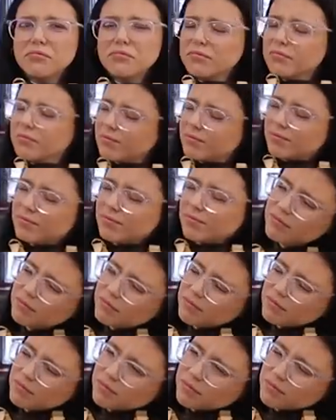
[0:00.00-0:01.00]

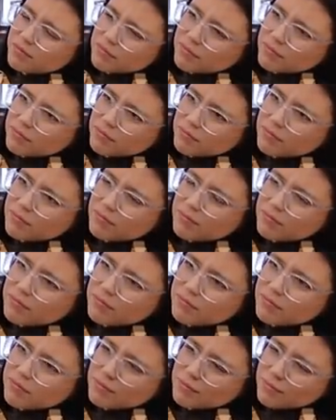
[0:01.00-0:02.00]

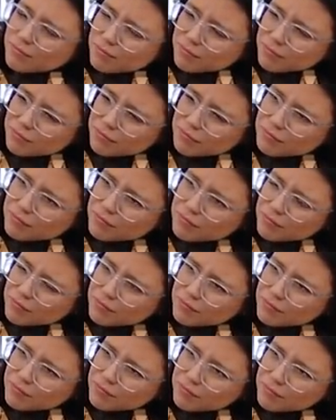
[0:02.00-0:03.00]

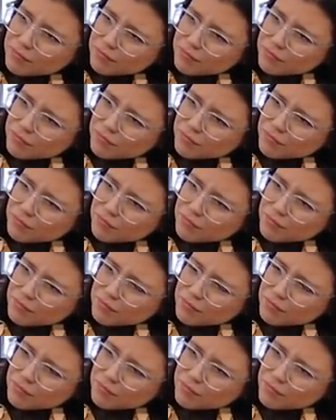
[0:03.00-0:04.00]

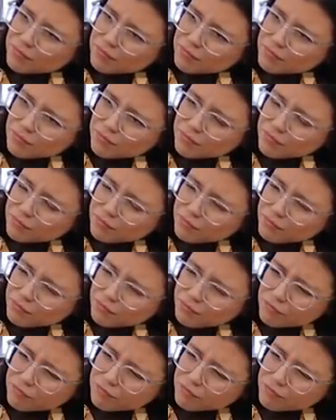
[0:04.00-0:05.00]

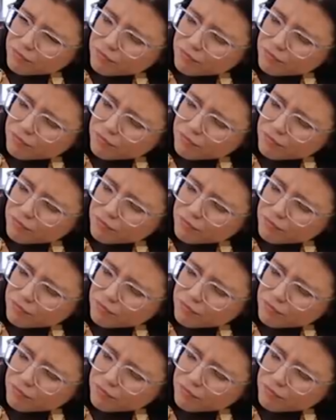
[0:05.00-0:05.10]
(silent)